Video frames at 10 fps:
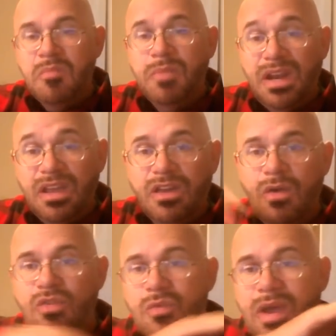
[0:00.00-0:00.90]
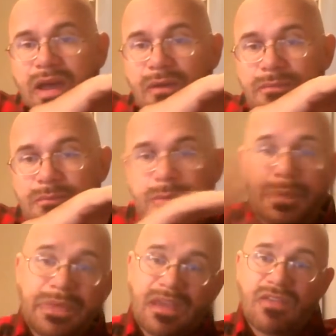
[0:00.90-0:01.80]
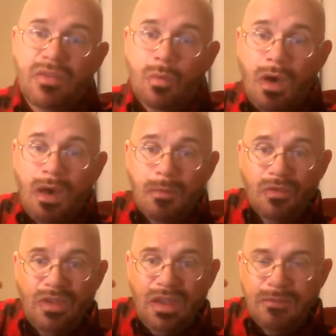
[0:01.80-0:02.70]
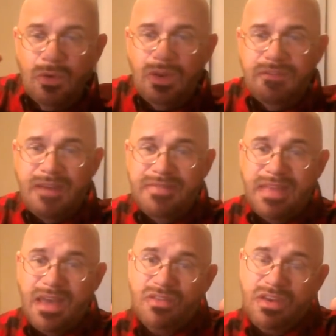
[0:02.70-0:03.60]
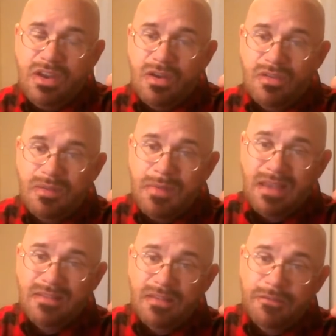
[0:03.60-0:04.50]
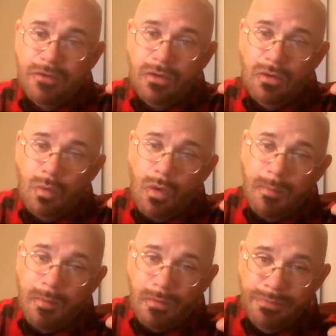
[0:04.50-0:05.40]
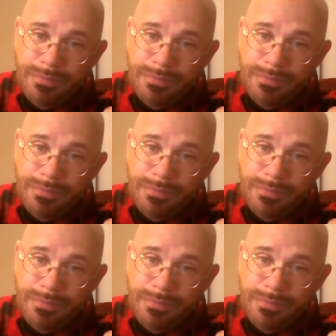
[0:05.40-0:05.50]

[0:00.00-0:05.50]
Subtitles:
But it goes around because of the wobble. See, every 25,000 years it makes this full wobble.